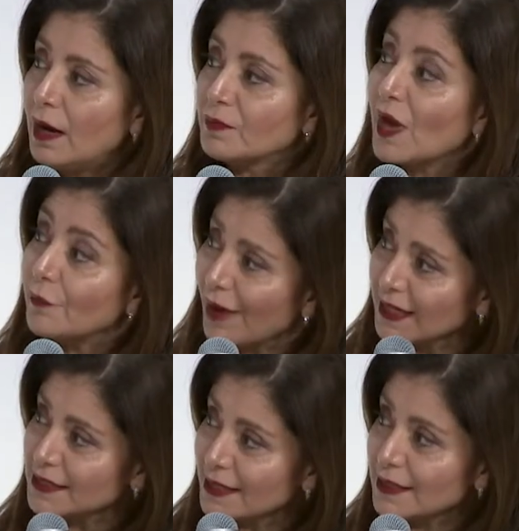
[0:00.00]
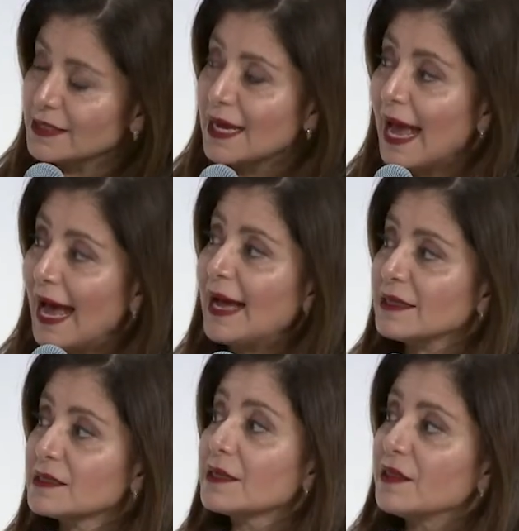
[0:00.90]
directed
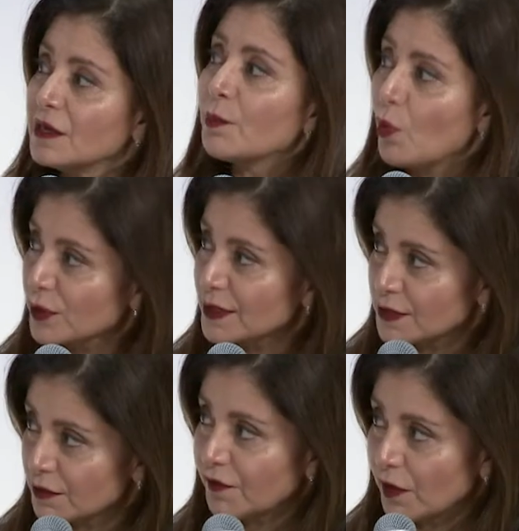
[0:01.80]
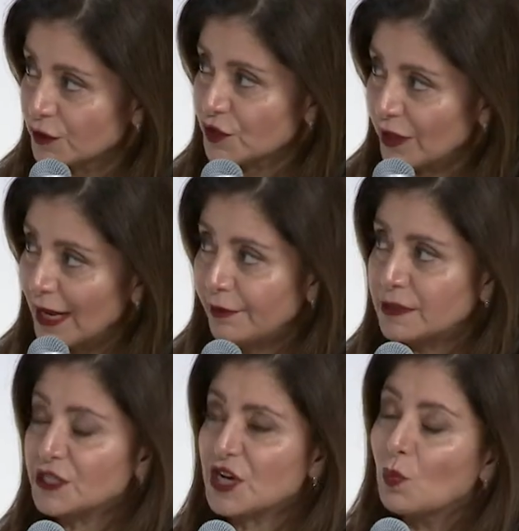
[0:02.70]
at the importance of cultural
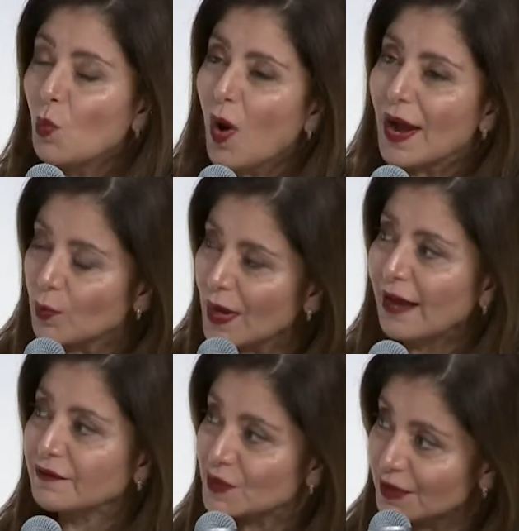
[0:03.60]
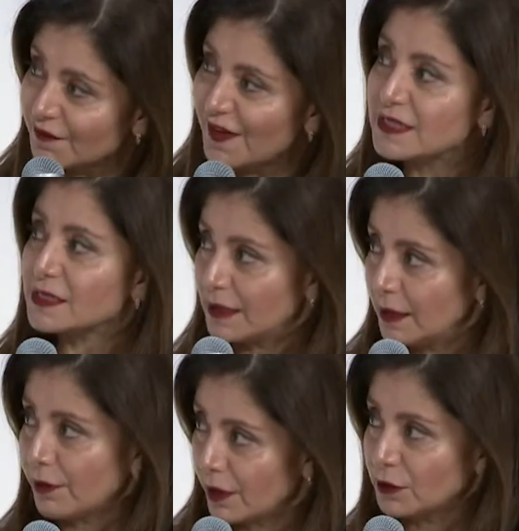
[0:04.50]
heritage and why we have to invest in
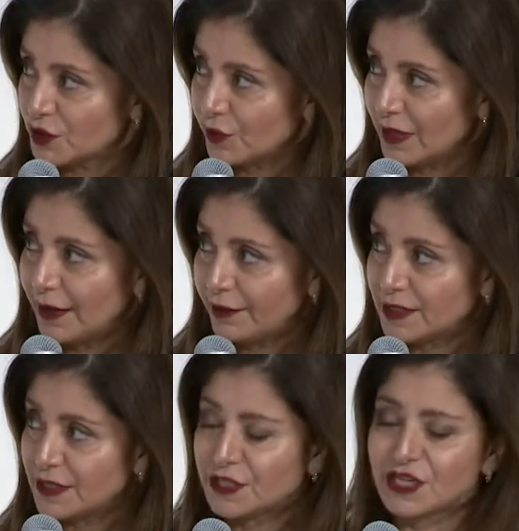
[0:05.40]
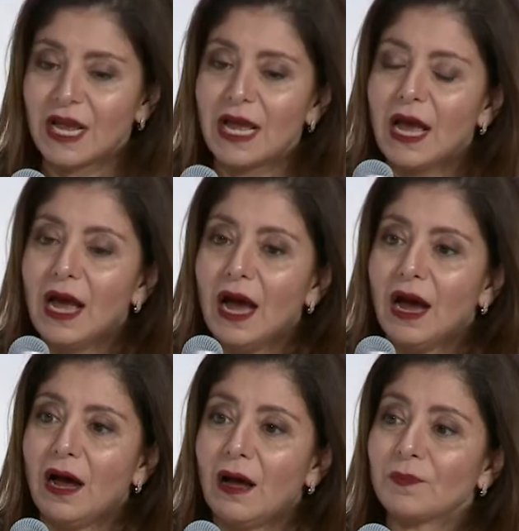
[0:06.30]
our cultural heritage.
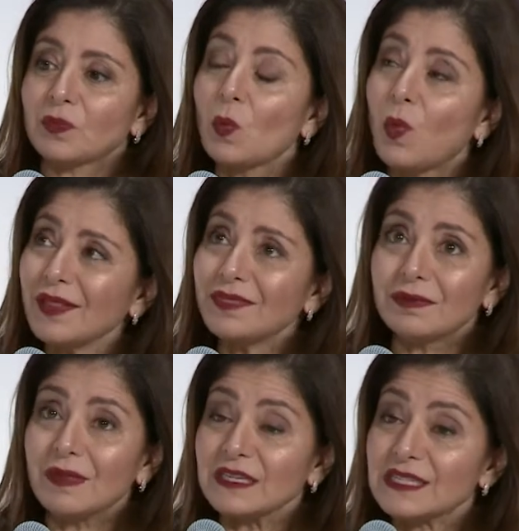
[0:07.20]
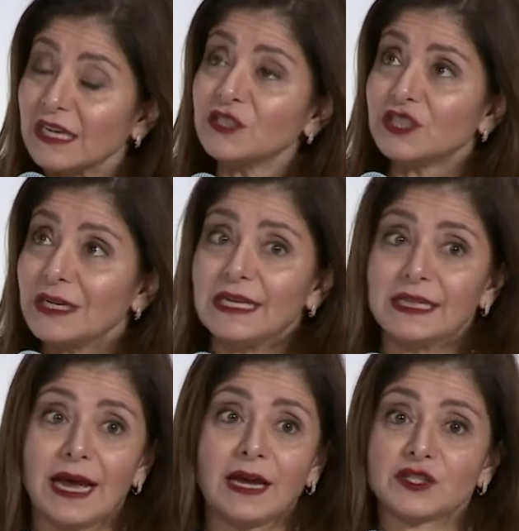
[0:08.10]
What essentially
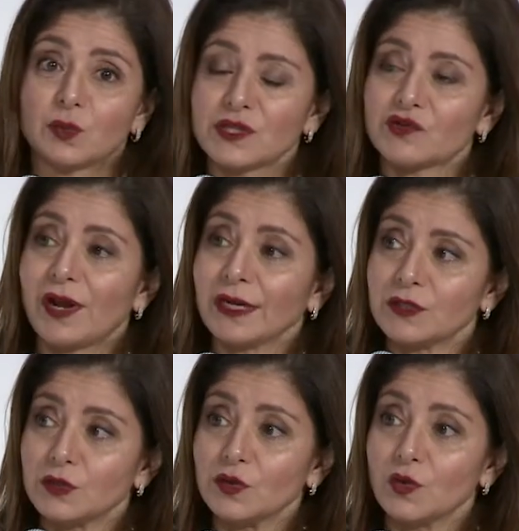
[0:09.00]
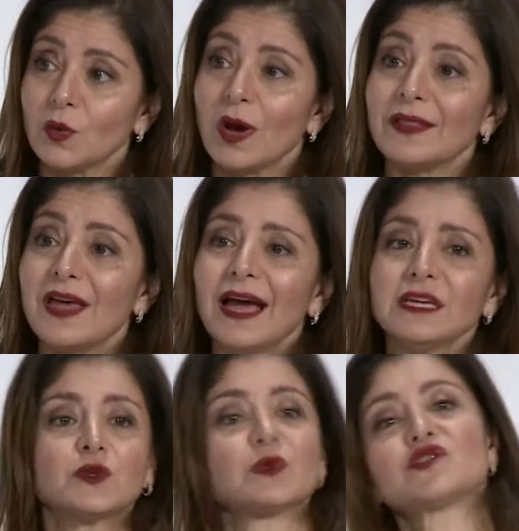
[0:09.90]
Daesh was trying to do,
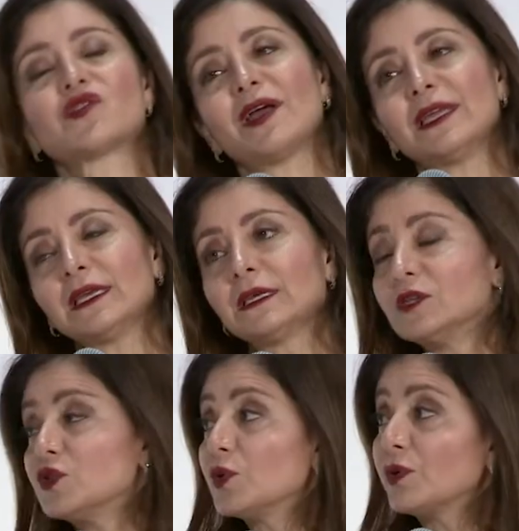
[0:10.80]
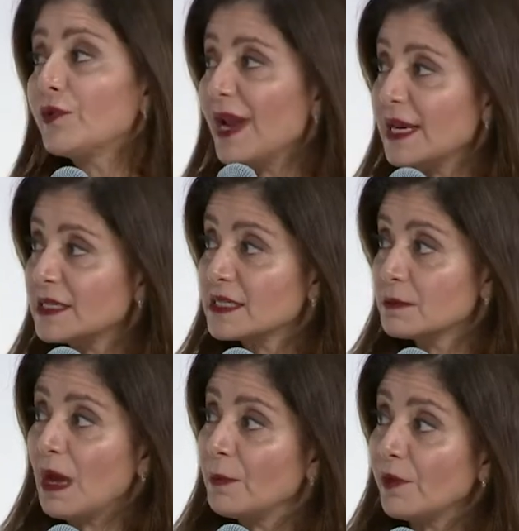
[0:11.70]
Daesh was trying to erase
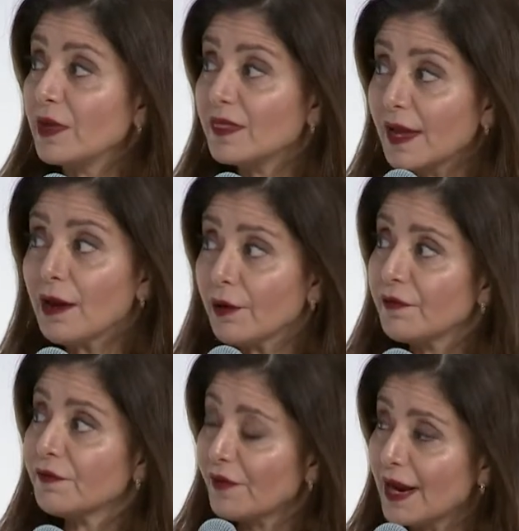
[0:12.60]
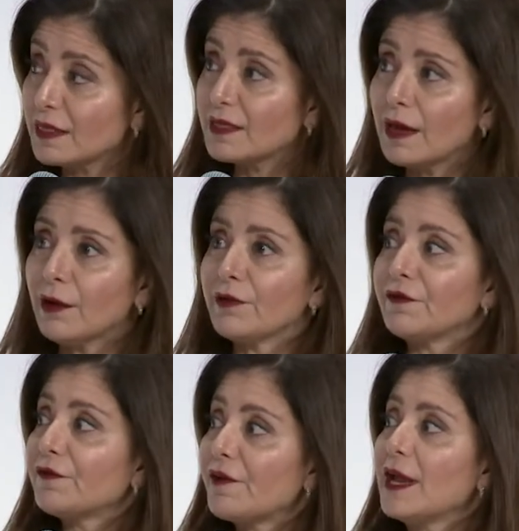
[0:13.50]
memory. They are afraid. They are
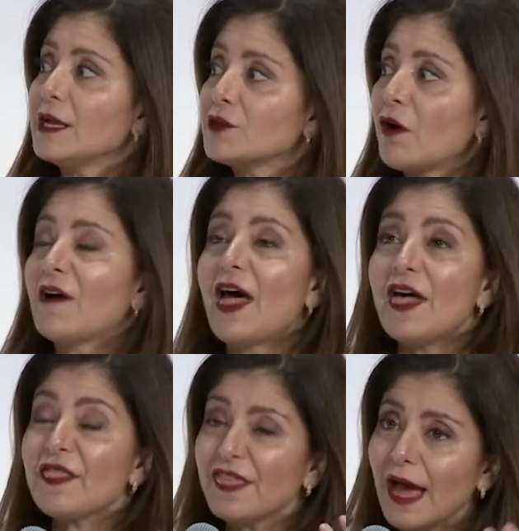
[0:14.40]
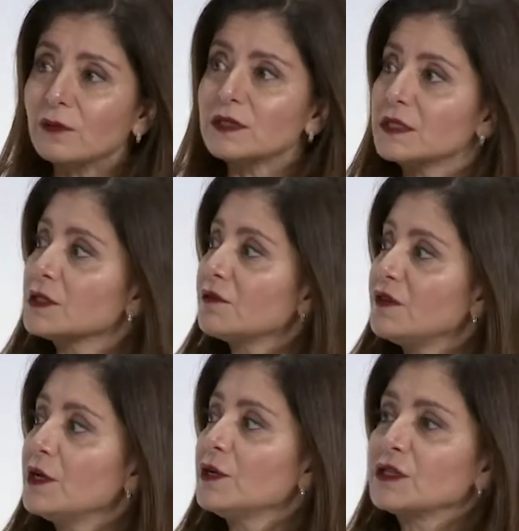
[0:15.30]
afraid of thousands of
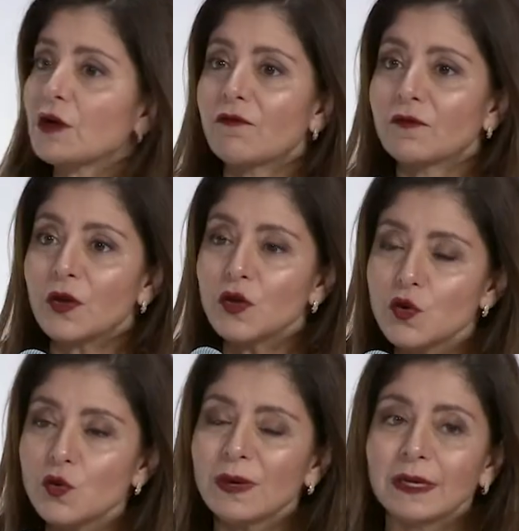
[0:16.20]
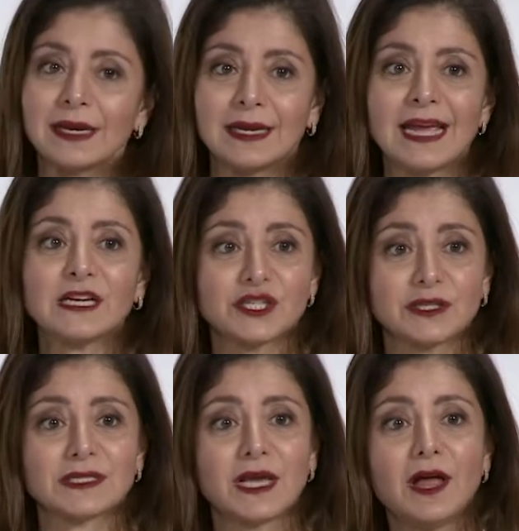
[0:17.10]
years of human
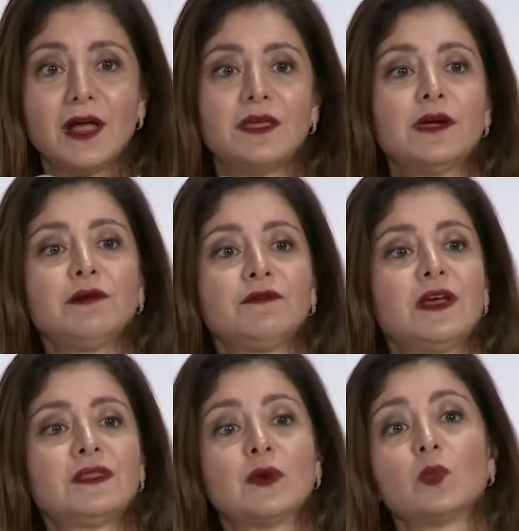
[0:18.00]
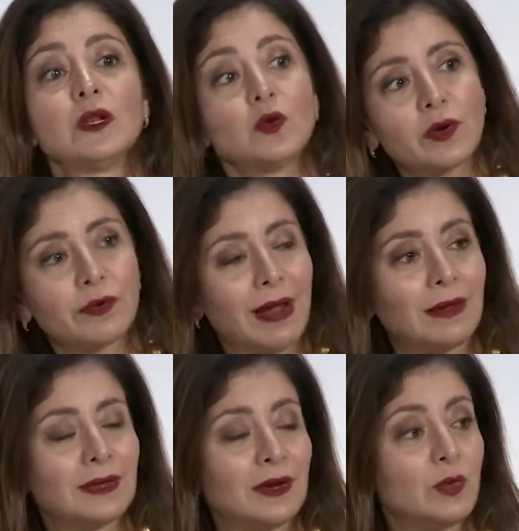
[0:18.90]
connections. They are afraid that we look
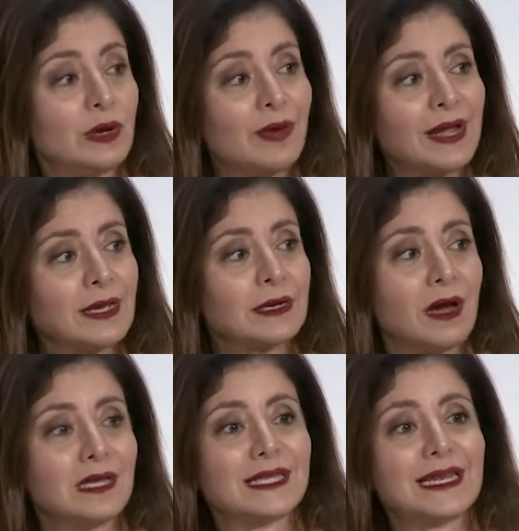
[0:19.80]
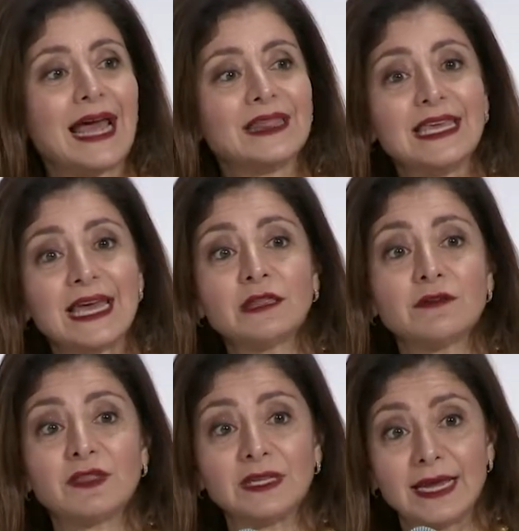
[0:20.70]
around and we recognize that at the end
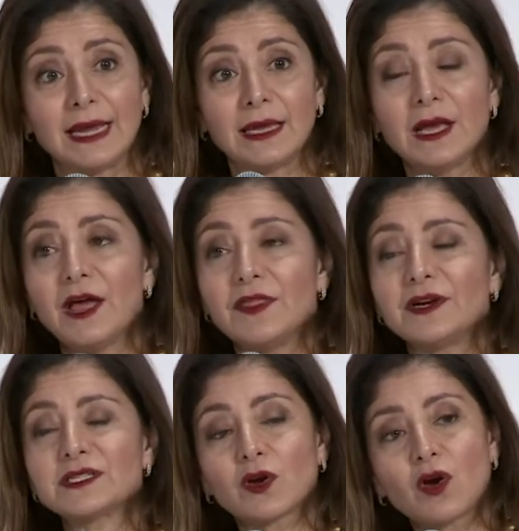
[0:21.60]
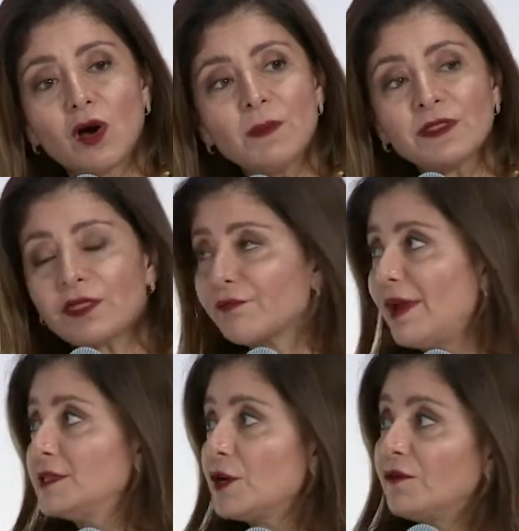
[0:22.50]
of the day, there's a common
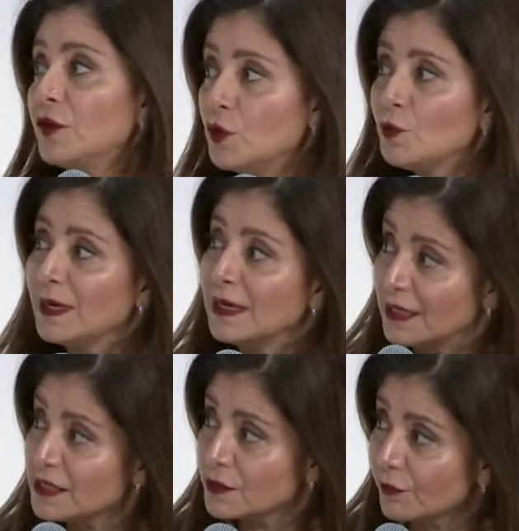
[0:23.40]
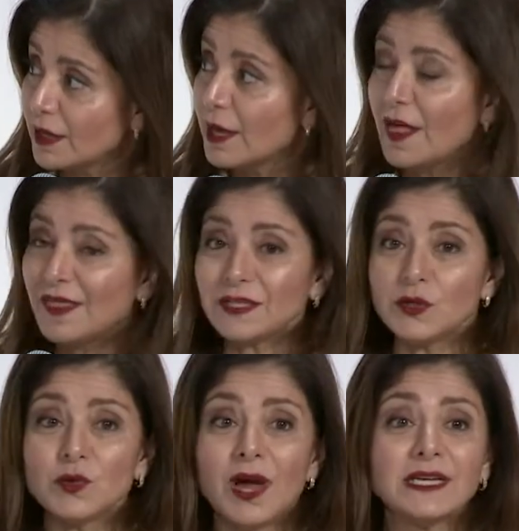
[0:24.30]
thread of human history that
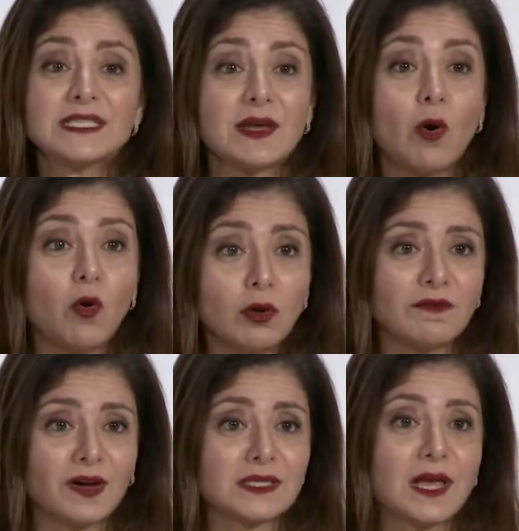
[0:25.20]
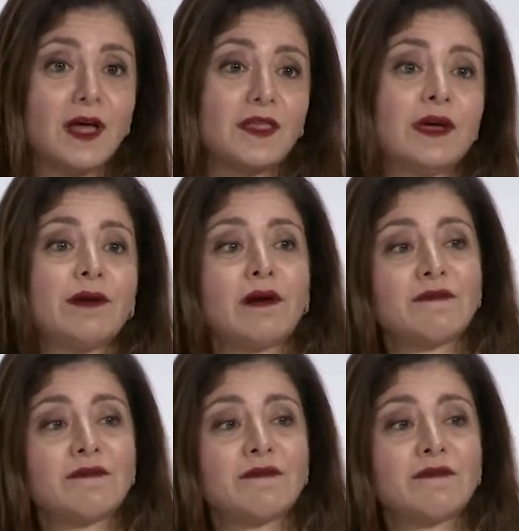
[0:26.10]
unites all of us. There are